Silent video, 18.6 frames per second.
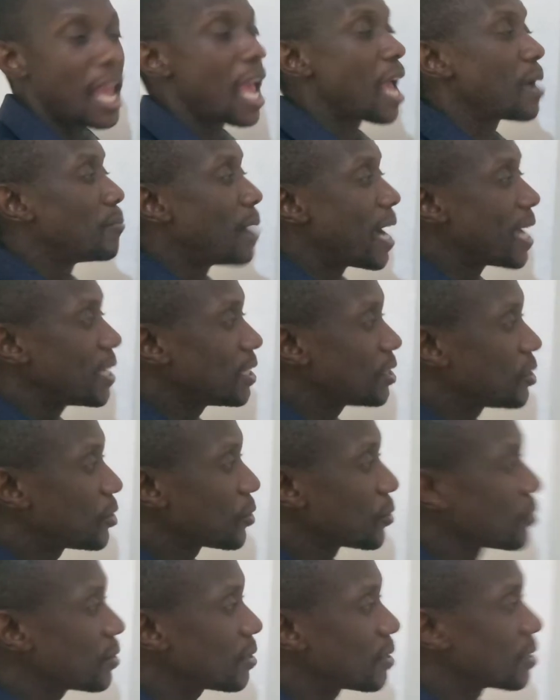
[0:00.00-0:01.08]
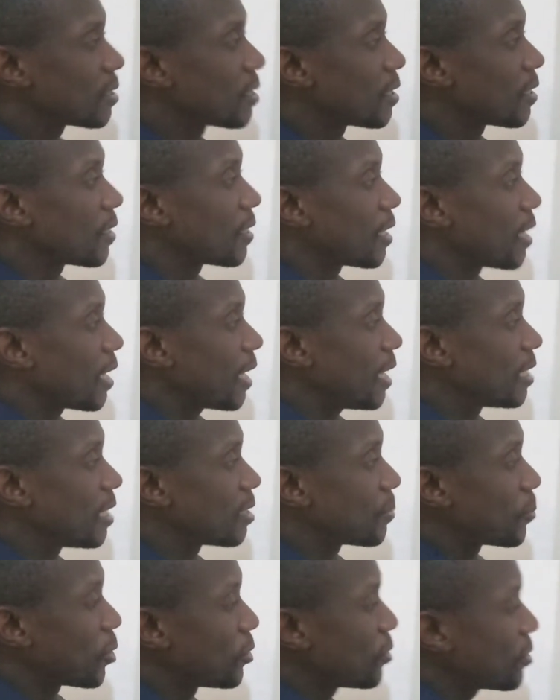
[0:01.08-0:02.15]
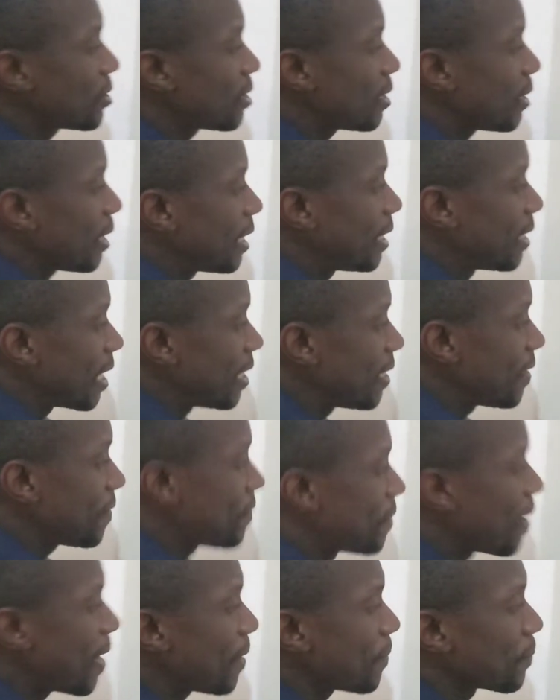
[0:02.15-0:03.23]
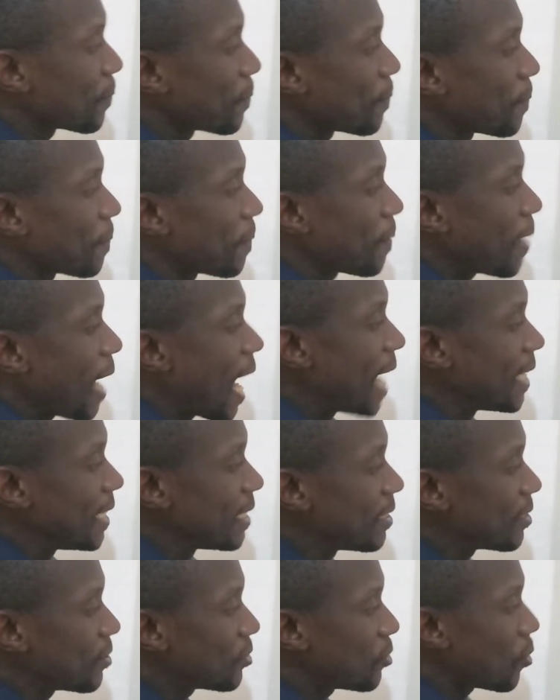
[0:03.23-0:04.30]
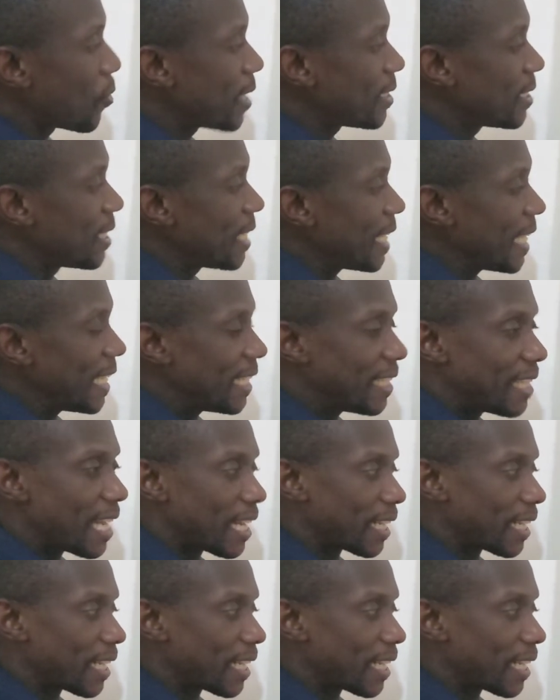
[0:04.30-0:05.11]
Bile juice is produced in the liver and it's stored in the